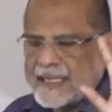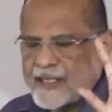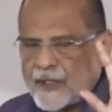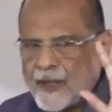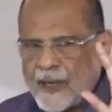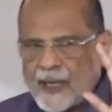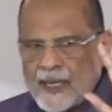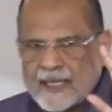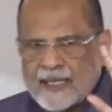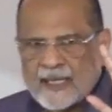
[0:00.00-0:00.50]

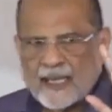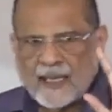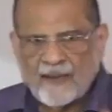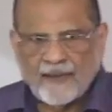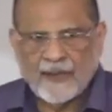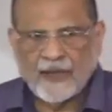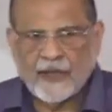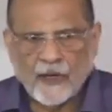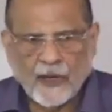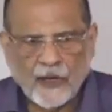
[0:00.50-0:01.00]
soil is a
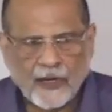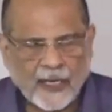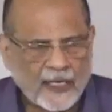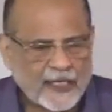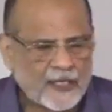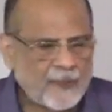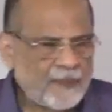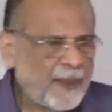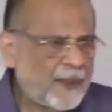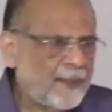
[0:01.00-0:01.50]
living
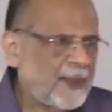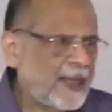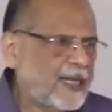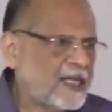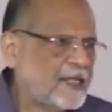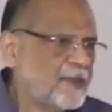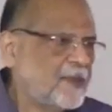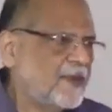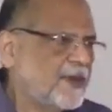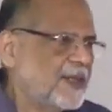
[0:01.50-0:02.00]
organism, people
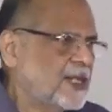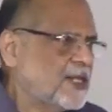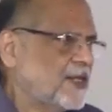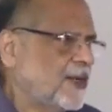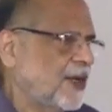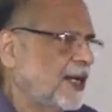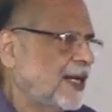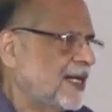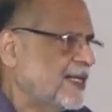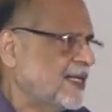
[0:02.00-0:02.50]
ask me whether
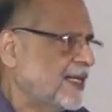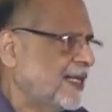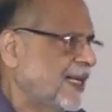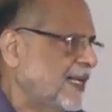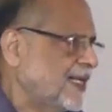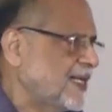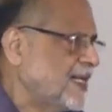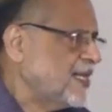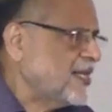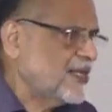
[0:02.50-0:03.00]
soil has a
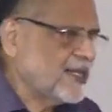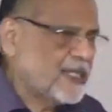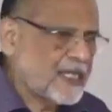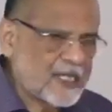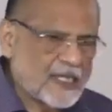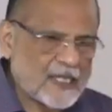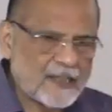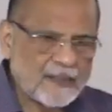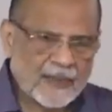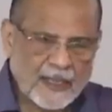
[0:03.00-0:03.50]
digestive
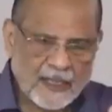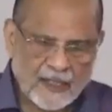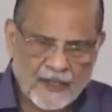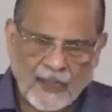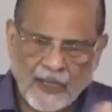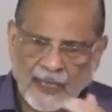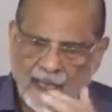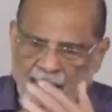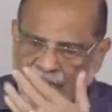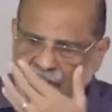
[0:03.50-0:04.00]
system. Does
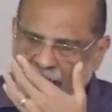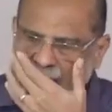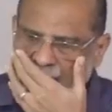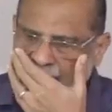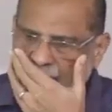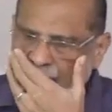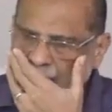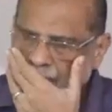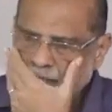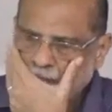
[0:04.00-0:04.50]
soil have a
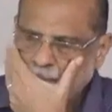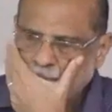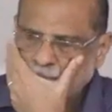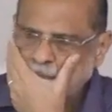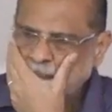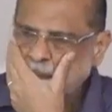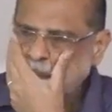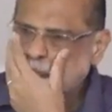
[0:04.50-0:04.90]
digestive system?